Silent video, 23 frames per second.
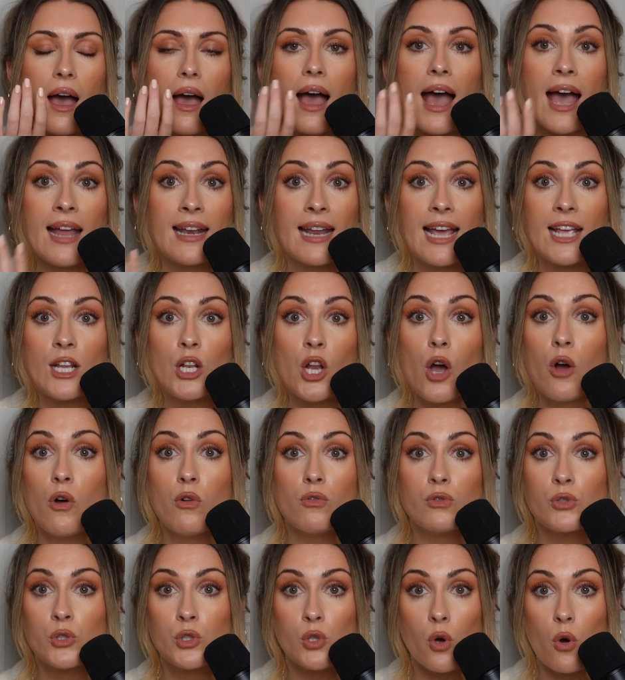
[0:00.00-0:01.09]
And I know
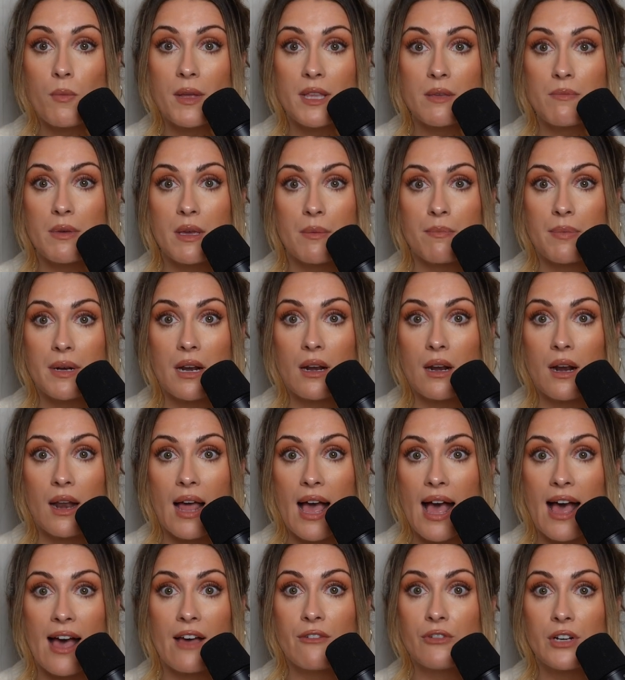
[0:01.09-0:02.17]
so many people
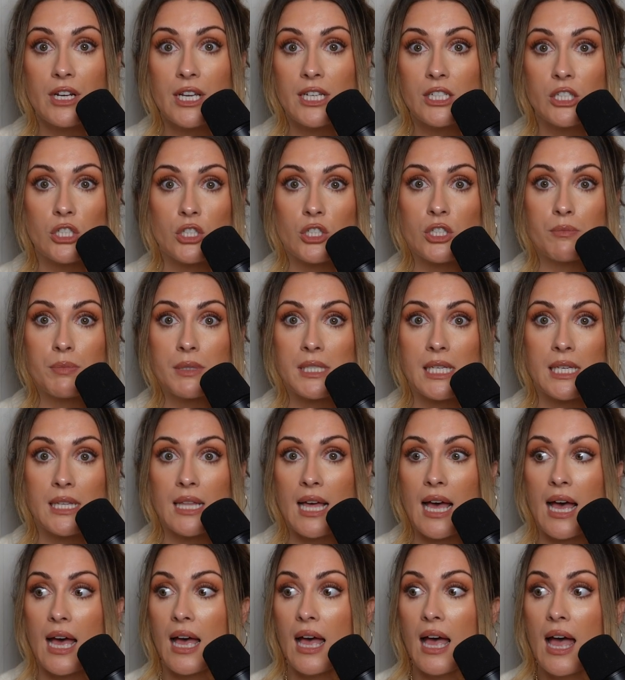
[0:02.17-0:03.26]
have relationships like
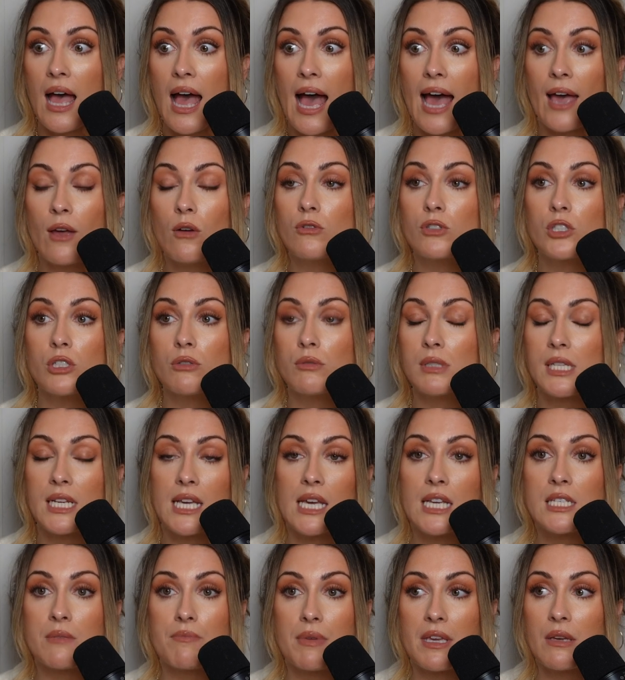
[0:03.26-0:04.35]
that. I also would
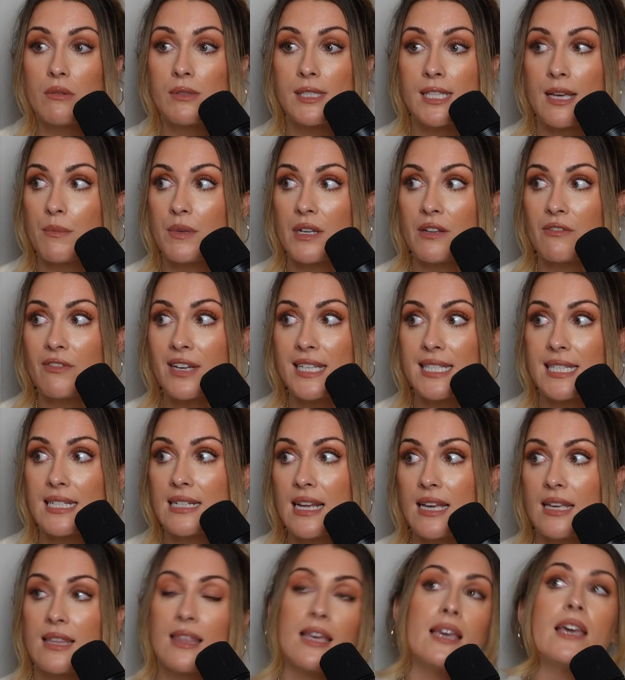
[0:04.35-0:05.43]
hate to be with someone if I didn't
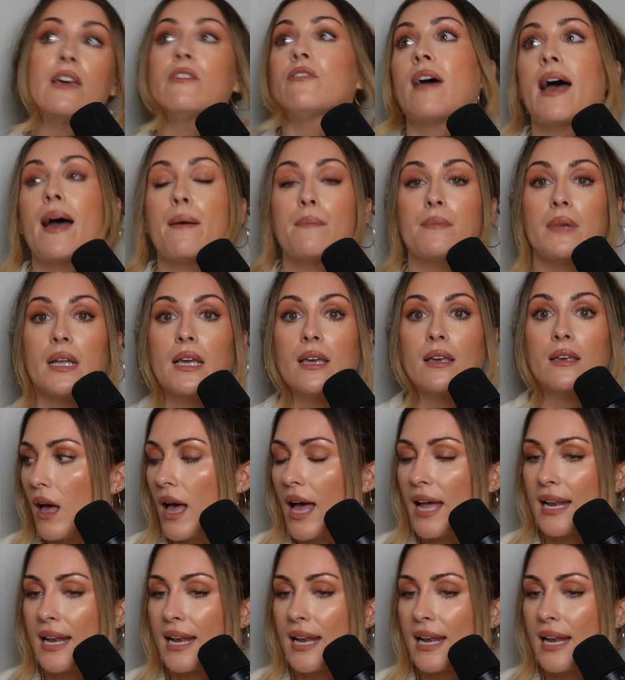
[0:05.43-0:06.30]
like their family.